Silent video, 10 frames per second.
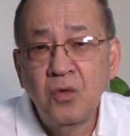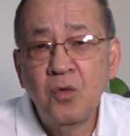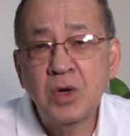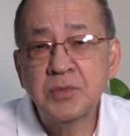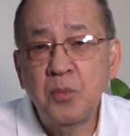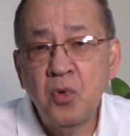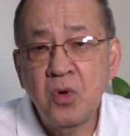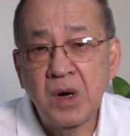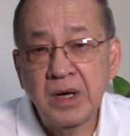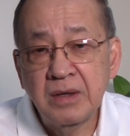who was
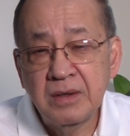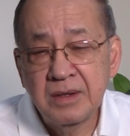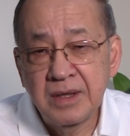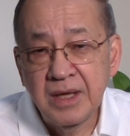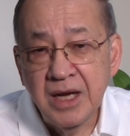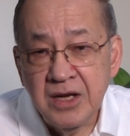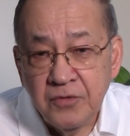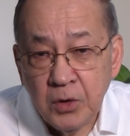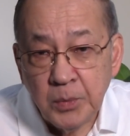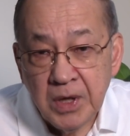born in the
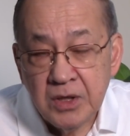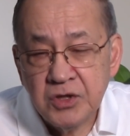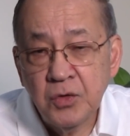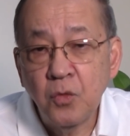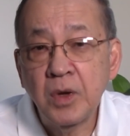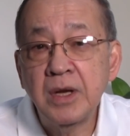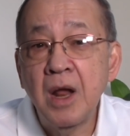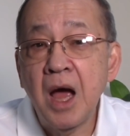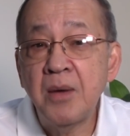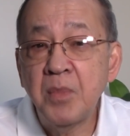Philippines with
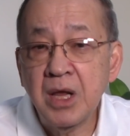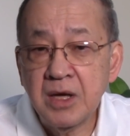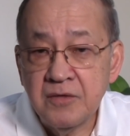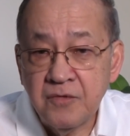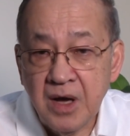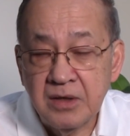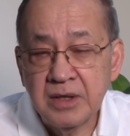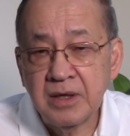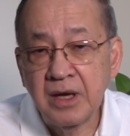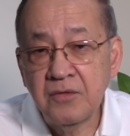American
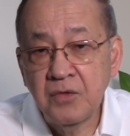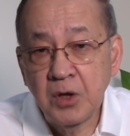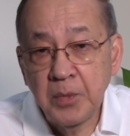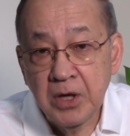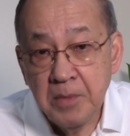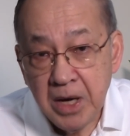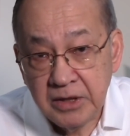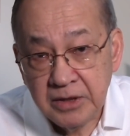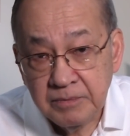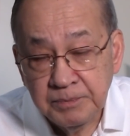father and Filipino
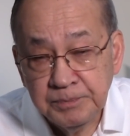mother.